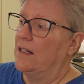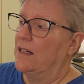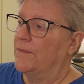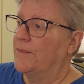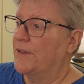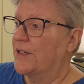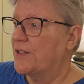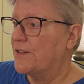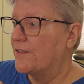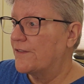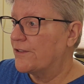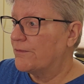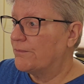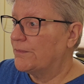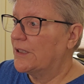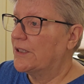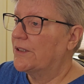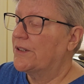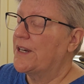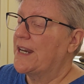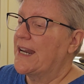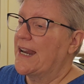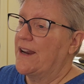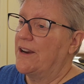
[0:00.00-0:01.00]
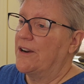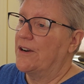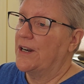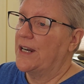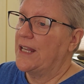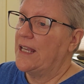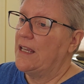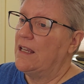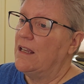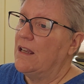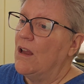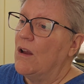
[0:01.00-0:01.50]
There's a
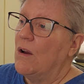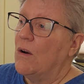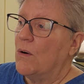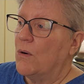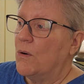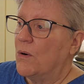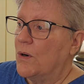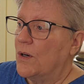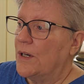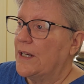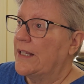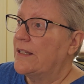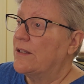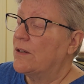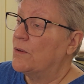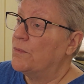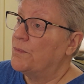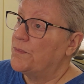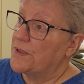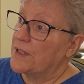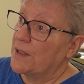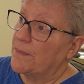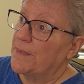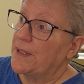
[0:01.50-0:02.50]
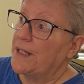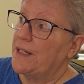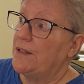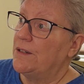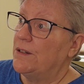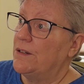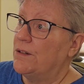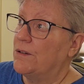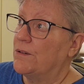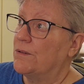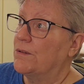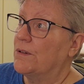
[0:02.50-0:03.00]
familiarity, or it's somebody
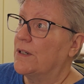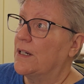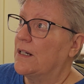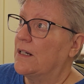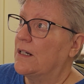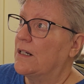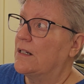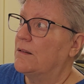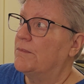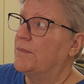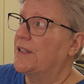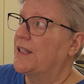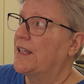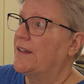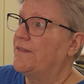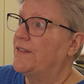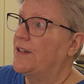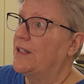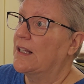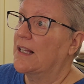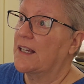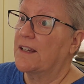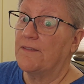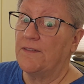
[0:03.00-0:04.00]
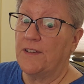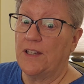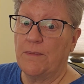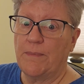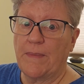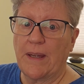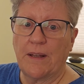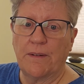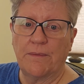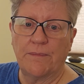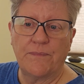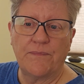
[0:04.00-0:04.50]
new, but they feel like a
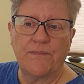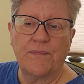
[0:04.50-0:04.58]
female.